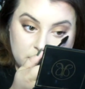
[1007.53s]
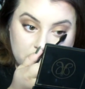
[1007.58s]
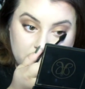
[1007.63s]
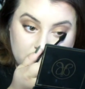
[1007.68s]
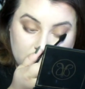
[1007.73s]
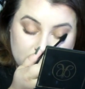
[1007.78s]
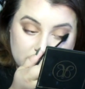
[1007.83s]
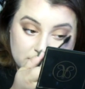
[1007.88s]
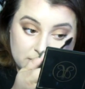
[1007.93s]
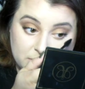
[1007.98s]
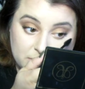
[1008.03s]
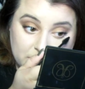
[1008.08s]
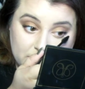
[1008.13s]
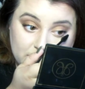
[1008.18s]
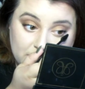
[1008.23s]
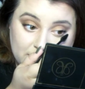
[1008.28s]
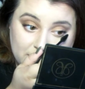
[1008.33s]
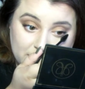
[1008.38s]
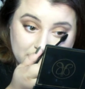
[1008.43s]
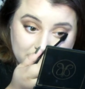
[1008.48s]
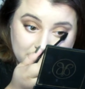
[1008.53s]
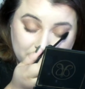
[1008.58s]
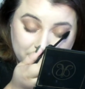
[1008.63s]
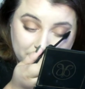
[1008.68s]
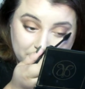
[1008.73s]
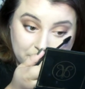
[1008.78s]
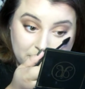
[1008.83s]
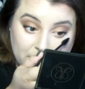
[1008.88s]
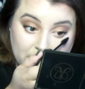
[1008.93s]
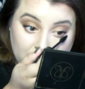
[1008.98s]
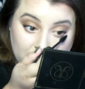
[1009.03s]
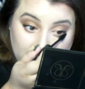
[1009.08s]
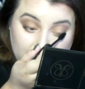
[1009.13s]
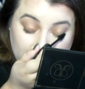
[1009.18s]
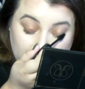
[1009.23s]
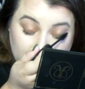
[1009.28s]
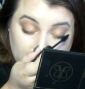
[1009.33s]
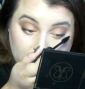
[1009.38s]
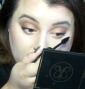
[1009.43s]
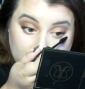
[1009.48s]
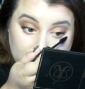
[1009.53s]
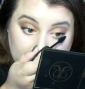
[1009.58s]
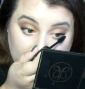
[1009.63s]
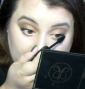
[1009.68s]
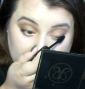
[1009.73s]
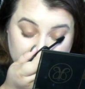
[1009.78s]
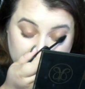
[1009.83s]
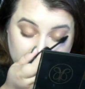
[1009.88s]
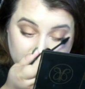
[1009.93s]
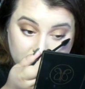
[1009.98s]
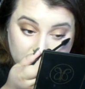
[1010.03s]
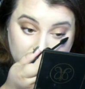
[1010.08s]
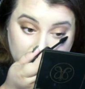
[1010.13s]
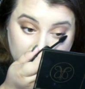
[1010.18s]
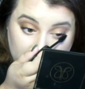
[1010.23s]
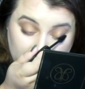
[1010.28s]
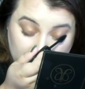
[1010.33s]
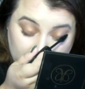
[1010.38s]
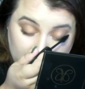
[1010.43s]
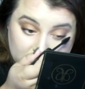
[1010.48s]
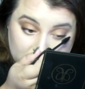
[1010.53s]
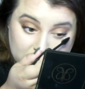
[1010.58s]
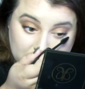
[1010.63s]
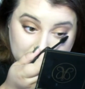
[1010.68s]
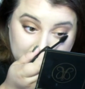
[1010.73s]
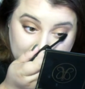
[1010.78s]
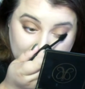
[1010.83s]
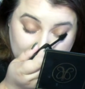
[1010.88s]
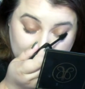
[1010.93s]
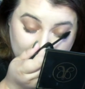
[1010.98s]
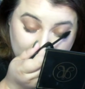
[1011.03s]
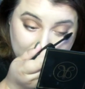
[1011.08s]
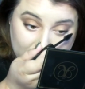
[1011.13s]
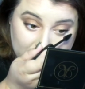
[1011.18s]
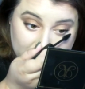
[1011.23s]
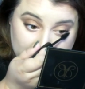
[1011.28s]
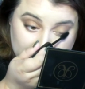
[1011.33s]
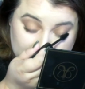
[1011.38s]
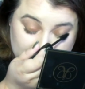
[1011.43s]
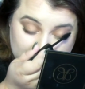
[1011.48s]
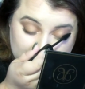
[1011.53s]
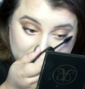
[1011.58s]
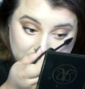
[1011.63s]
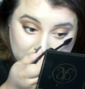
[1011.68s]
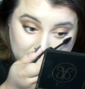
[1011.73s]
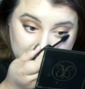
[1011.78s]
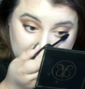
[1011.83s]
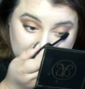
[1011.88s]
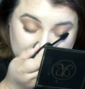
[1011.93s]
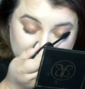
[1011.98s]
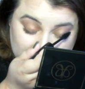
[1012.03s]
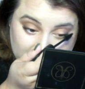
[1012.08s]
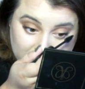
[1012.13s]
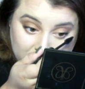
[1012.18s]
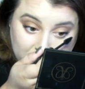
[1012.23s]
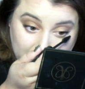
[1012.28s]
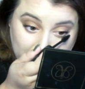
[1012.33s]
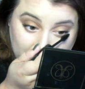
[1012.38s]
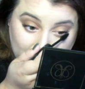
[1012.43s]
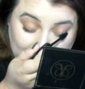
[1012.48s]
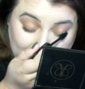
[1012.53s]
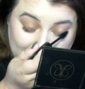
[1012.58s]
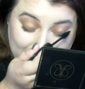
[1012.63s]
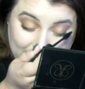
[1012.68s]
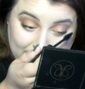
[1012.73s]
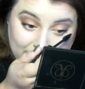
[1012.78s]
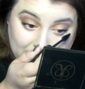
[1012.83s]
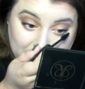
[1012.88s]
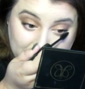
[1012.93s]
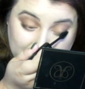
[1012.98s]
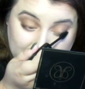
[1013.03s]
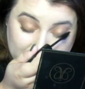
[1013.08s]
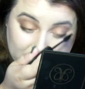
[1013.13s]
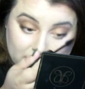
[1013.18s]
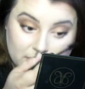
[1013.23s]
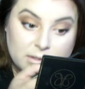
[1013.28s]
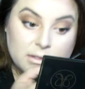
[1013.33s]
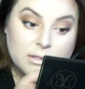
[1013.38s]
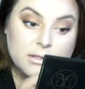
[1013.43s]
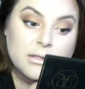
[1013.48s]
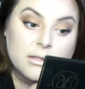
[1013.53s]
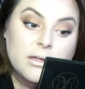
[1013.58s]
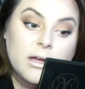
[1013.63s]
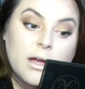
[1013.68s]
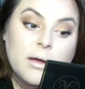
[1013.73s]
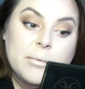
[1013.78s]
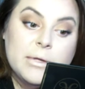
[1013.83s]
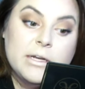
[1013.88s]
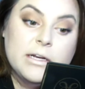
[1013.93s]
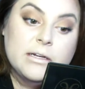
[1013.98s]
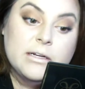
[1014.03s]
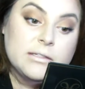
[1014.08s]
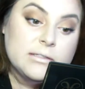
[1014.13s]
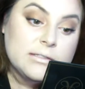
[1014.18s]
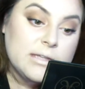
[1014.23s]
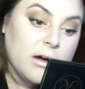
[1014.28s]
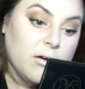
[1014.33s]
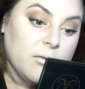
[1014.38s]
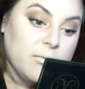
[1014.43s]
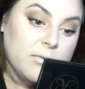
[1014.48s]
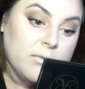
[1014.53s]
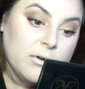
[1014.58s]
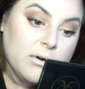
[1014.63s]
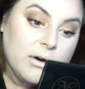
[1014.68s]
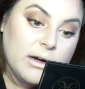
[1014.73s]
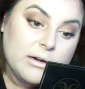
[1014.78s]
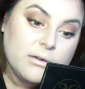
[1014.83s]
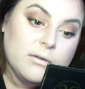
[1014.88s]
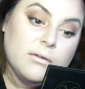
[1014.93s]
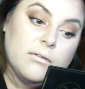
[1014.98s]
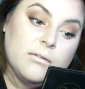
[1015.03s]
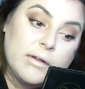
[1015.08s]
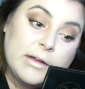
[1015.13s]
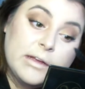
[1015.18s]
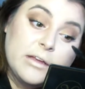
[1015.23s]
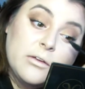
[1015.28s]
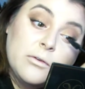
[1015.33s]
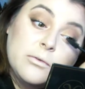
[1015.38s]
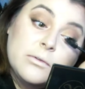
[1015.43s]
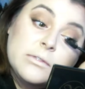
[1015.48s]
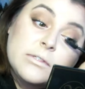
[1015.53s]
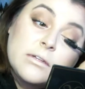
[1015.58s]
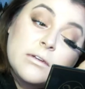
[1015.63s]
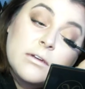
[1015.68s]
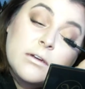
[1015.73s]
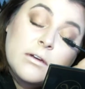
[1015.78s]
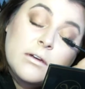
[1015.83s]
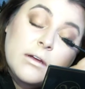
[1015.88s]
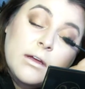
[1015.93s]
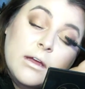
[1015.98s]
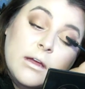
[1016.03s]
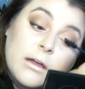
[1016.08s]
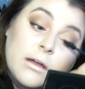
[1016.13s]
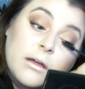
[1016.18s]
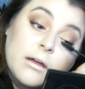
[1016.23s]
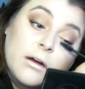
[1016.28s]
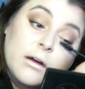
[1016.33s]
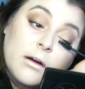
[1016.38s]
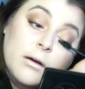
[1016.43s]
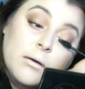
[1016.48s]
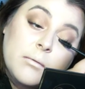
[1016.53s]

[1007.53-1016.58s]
blessed with natural curl to my eyelashes, and I'm not trying to brag, but I mean, it is helpful. I don't like using a